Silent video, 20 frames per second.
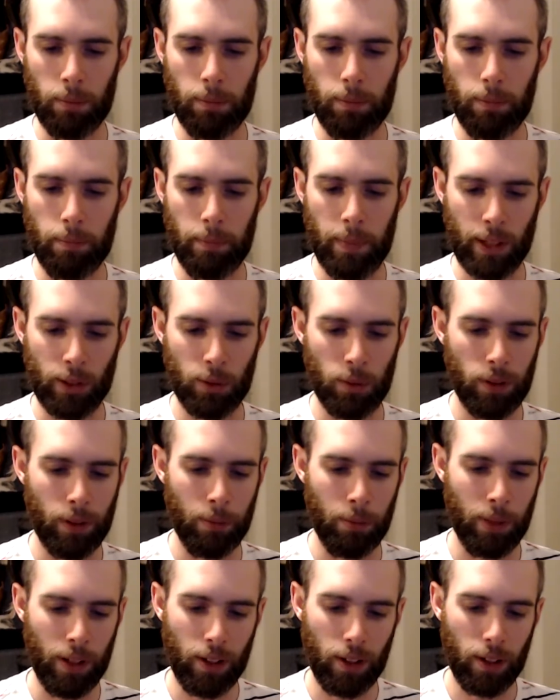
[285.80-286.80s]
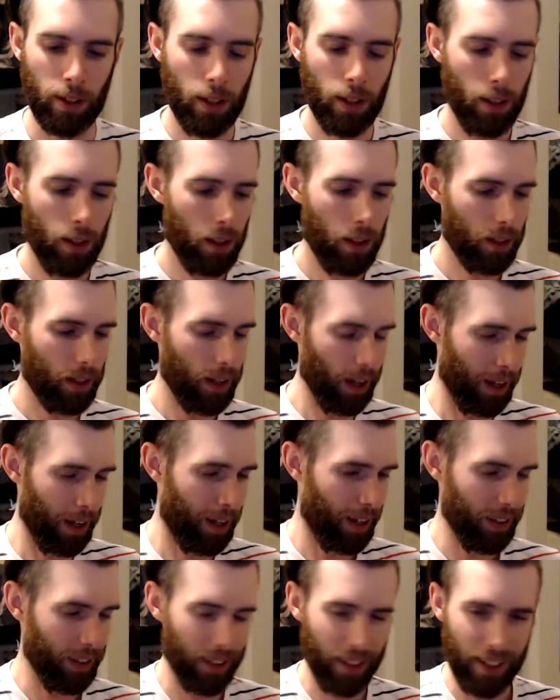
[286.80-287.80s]
mix with the beer.
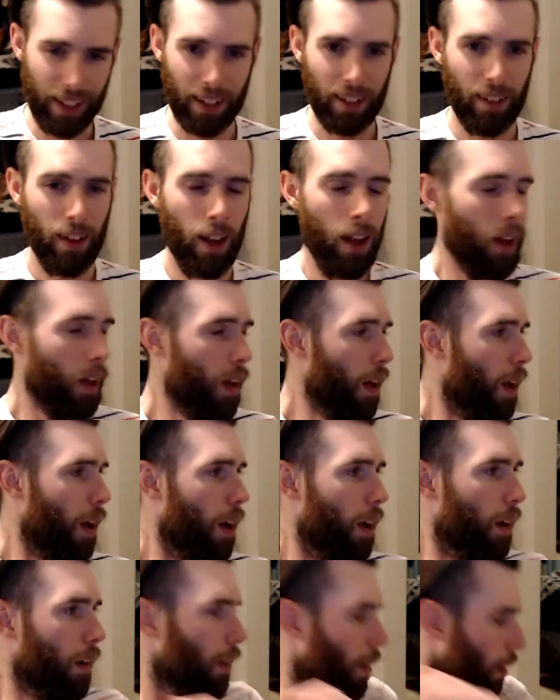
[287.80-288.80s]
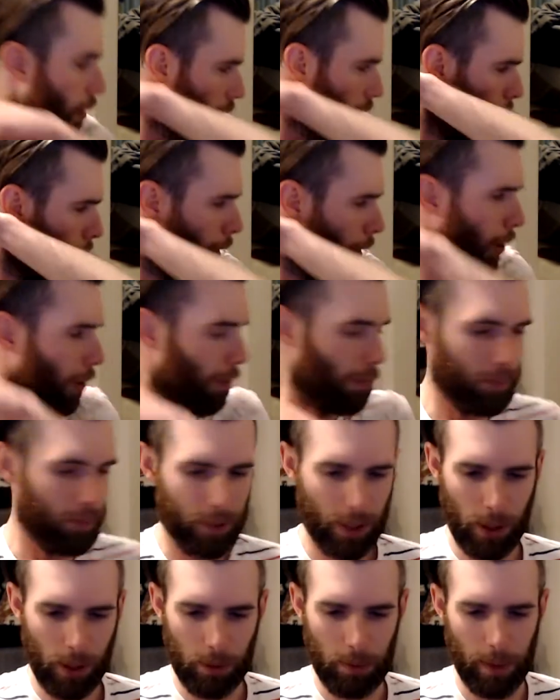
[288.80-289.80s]
Golly.
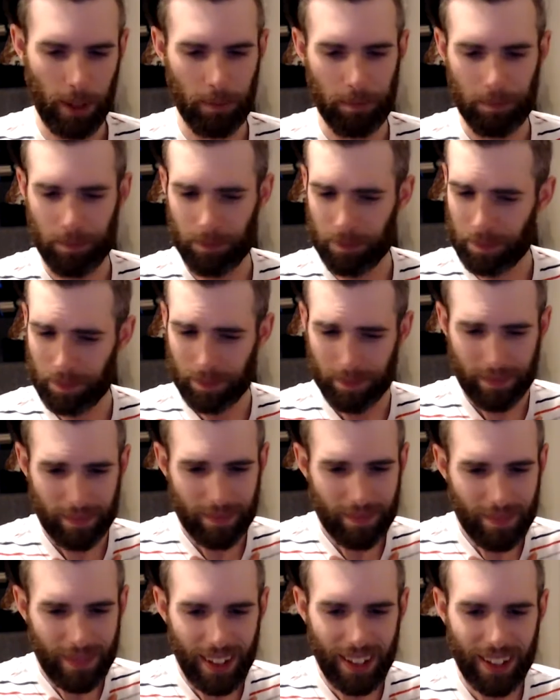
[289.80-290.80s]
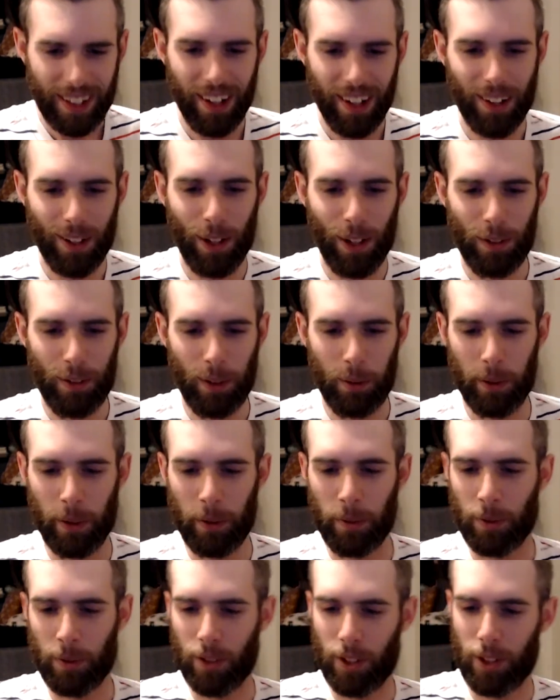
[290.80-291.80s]
Excuse me. Cannot cough out
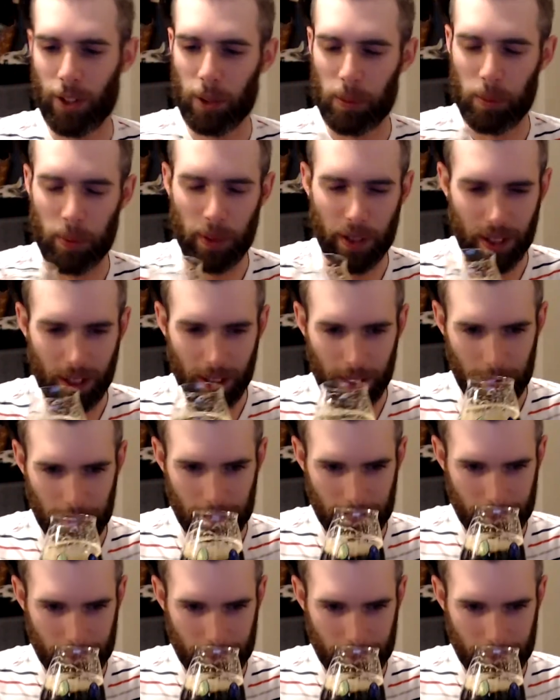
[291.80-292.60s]
whatever's there. But,